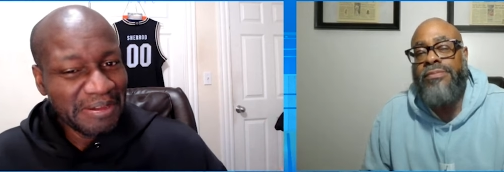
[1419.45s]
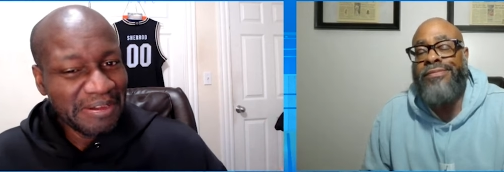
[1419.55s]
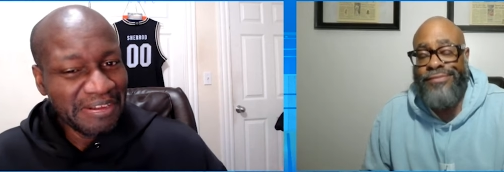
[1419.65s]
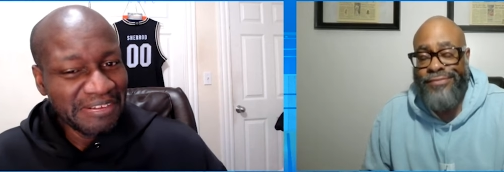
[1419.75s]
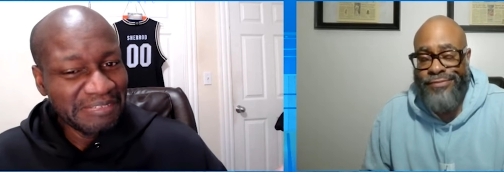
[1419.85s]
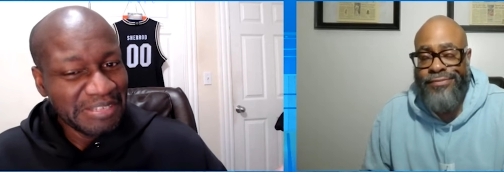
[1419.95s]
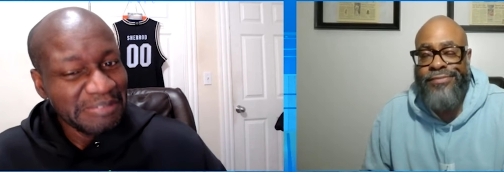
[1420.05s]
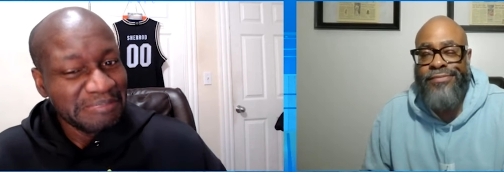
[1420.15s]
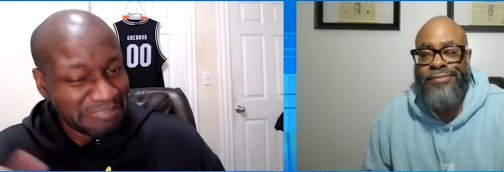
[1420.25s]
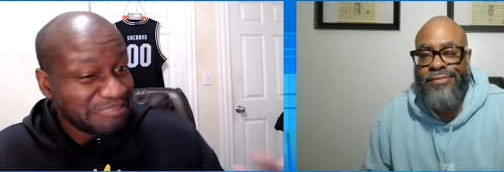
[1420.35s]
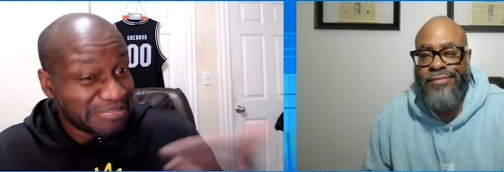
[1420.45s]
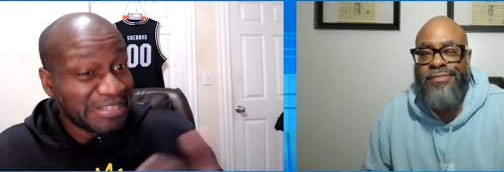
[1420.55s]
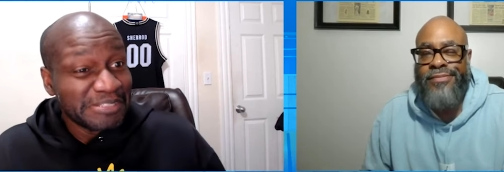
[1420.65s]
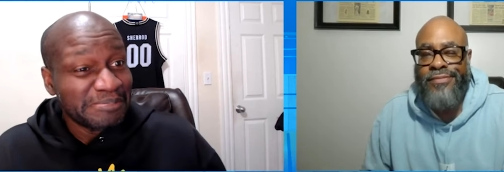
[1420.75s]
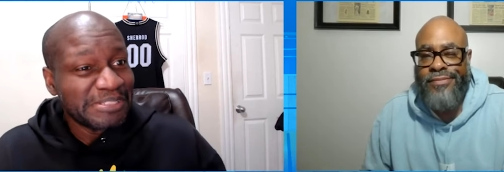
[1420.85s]
Speaker 1: Uh, he
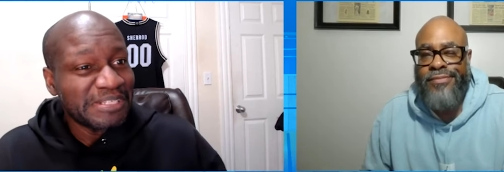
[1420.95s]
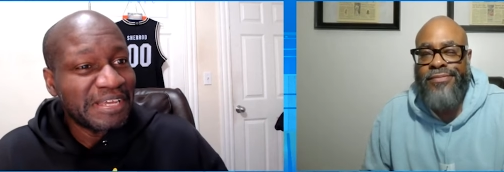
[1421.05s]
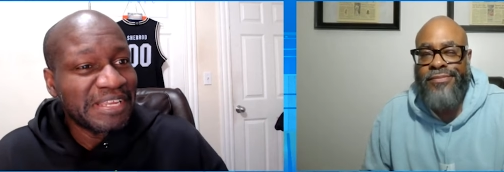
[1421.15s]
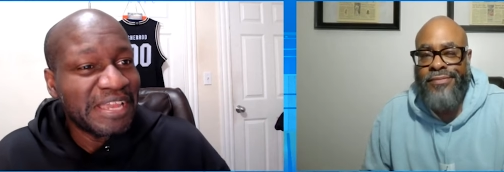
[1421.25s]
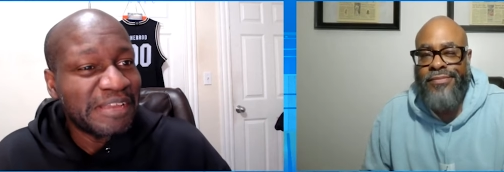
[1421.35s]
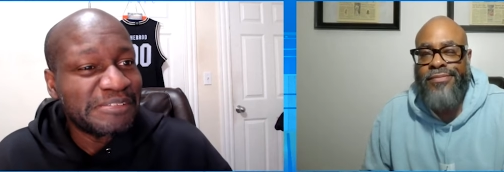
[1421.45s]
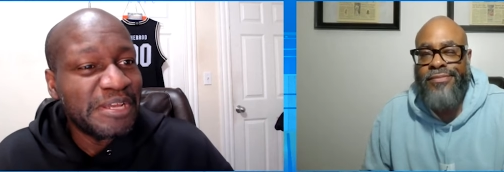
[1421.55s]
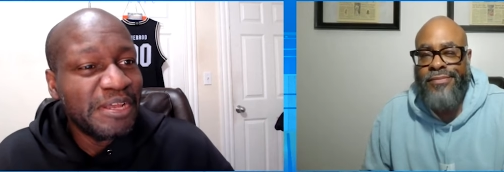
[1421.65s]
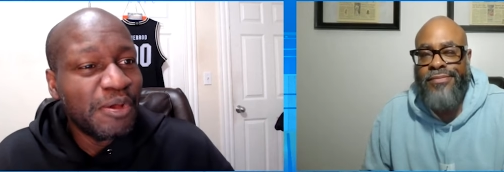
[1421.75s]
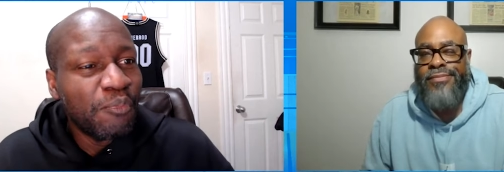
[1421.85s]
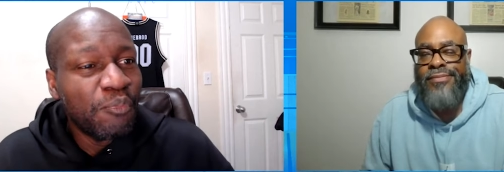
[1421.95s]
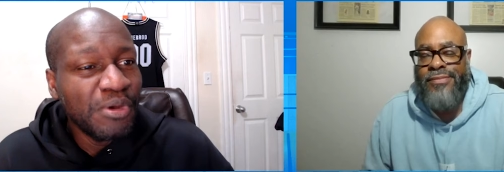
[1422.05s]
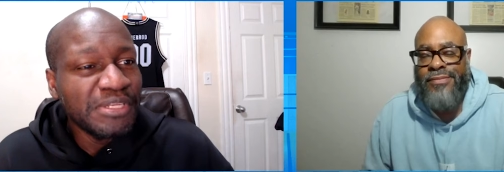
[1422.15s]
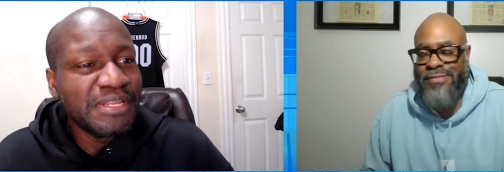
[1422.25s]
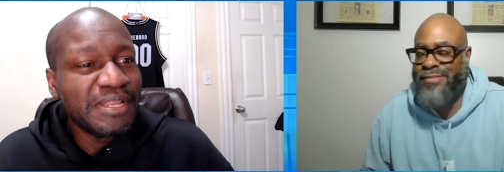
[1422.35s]
does miss a lot of games.
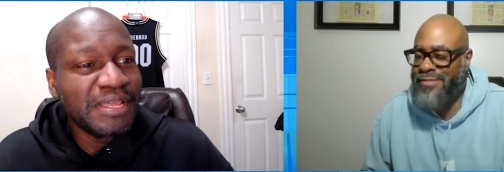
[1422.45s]
What